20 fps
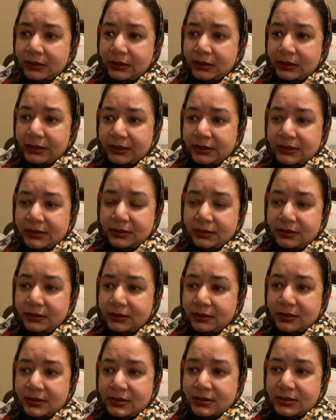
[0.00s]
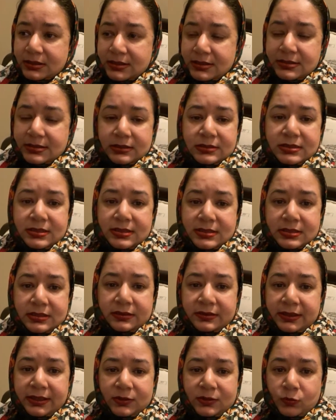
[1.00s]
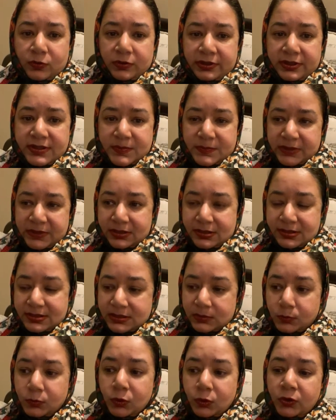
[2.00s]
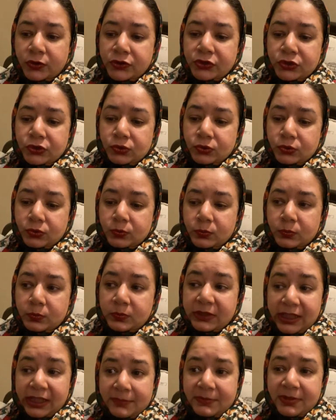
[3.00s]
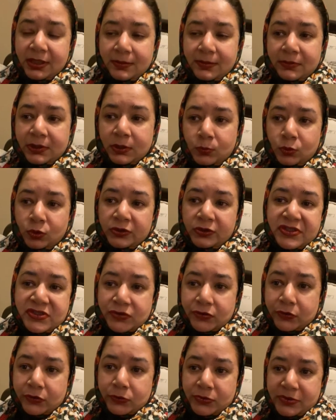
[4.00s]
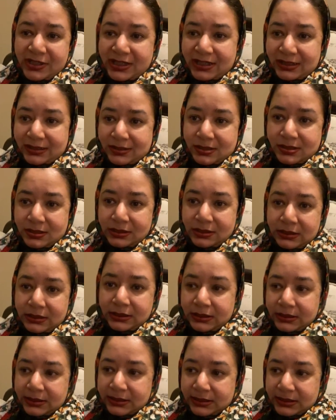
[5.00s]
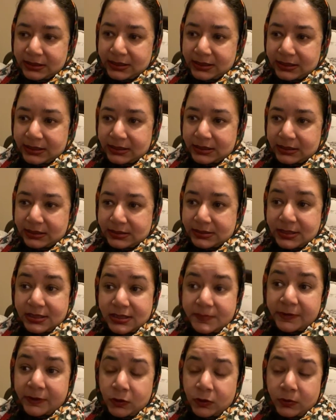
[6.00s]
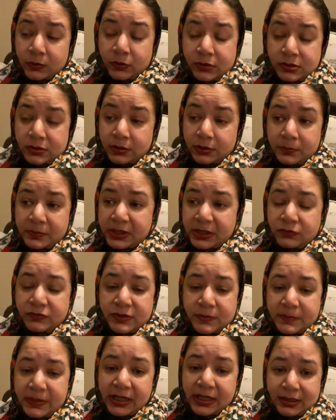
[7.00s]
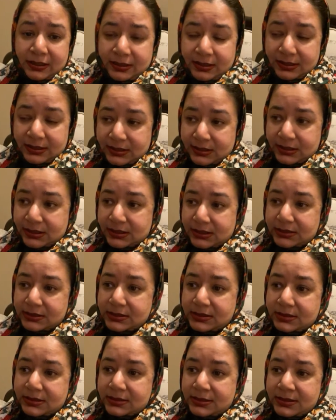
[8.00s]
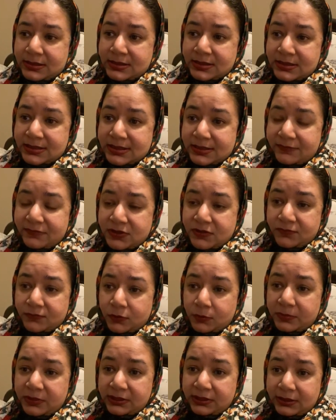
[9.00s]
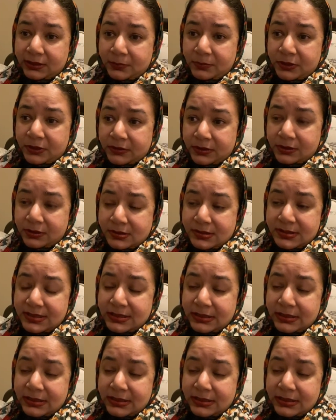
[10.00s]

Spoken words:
I think things are just going to get worse, because the more you blame him, the more he's going to react. And he's going to bounce back, and his 74 million American